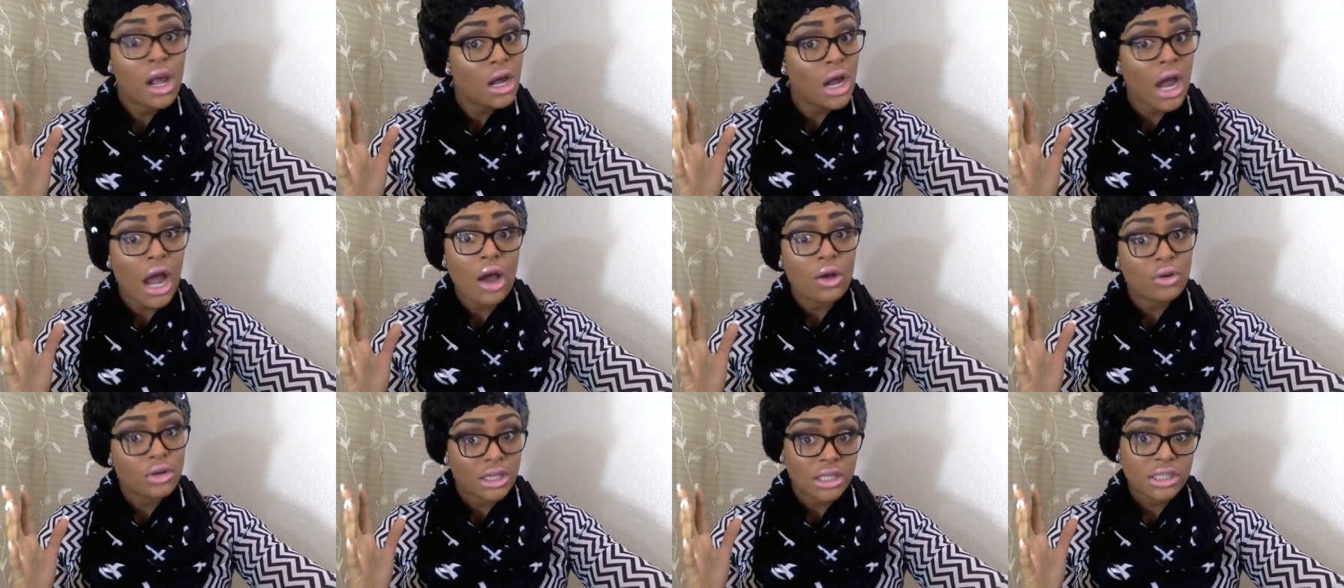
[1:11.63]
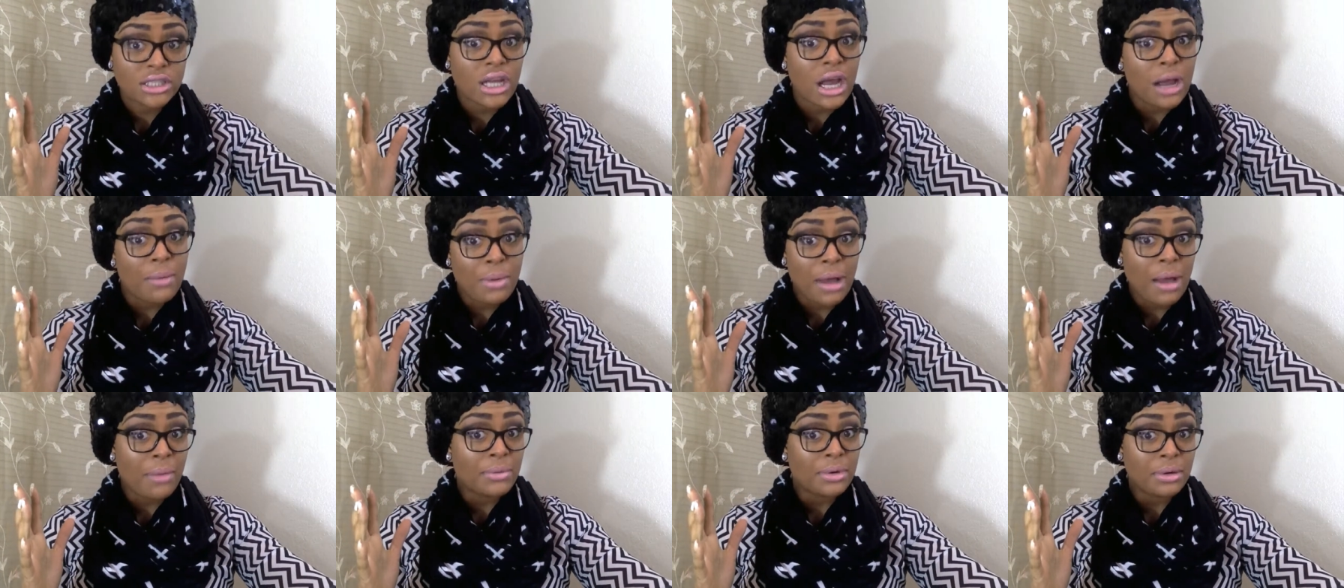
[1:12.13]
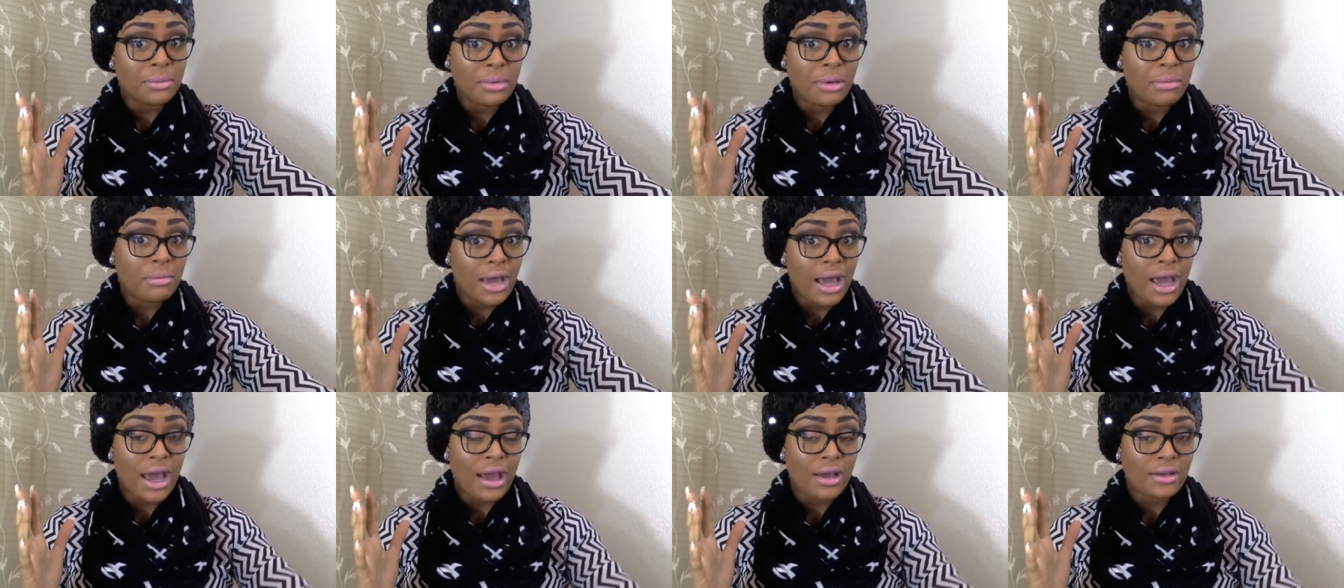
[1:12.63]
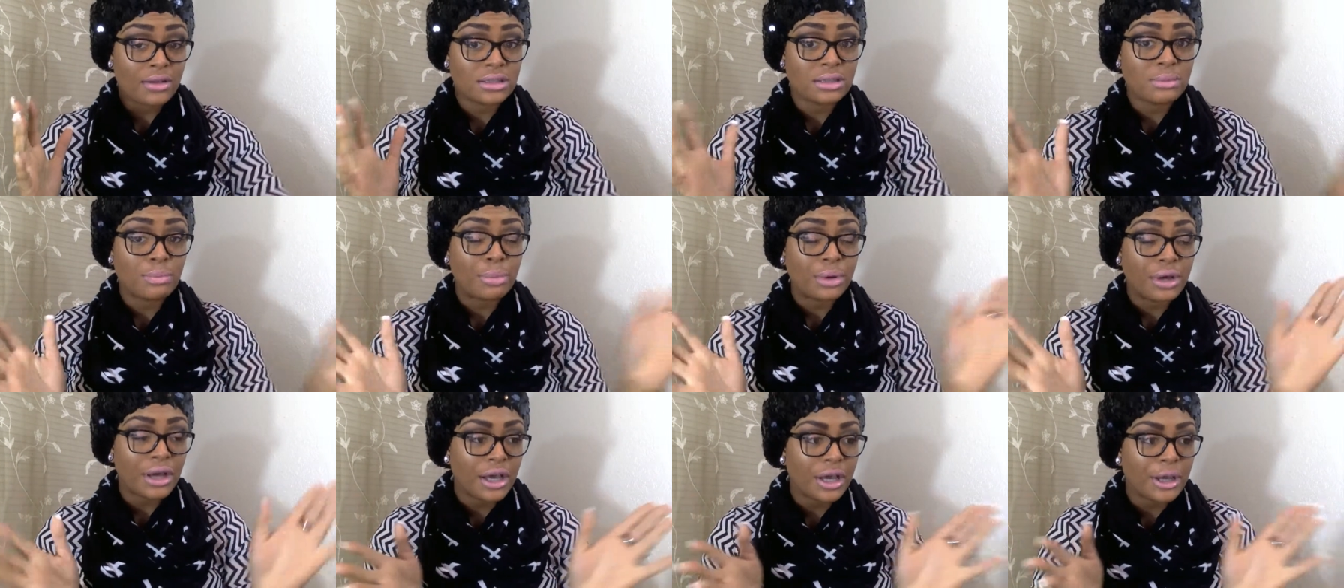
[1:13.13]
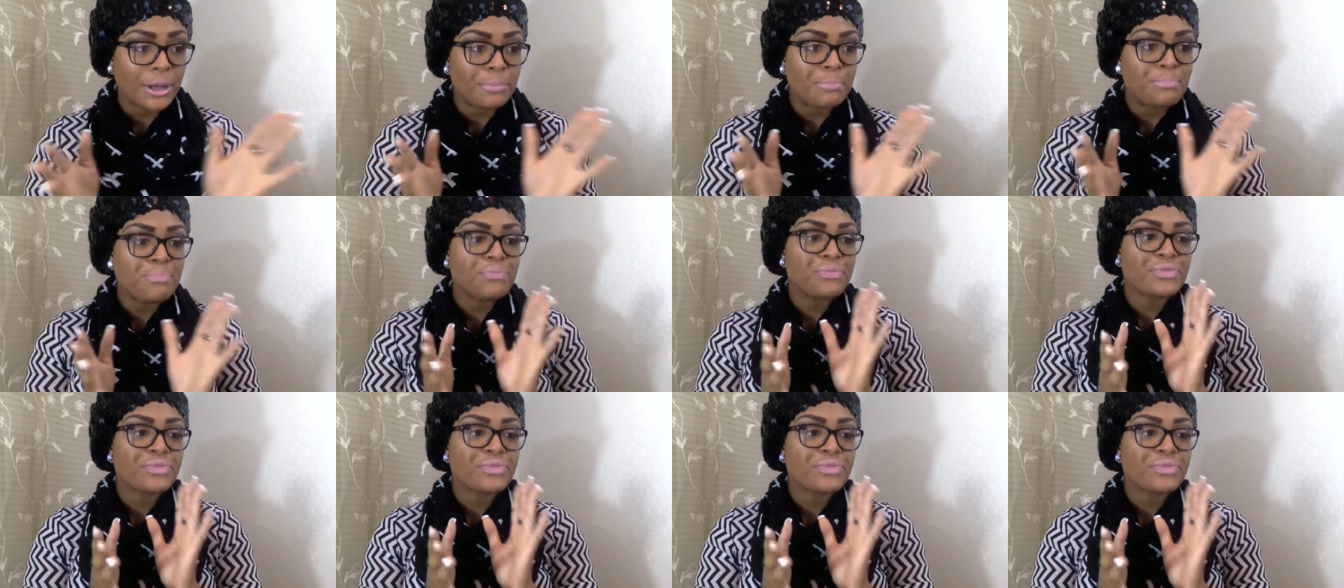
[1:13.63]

I don't need y'all popping up in my house, but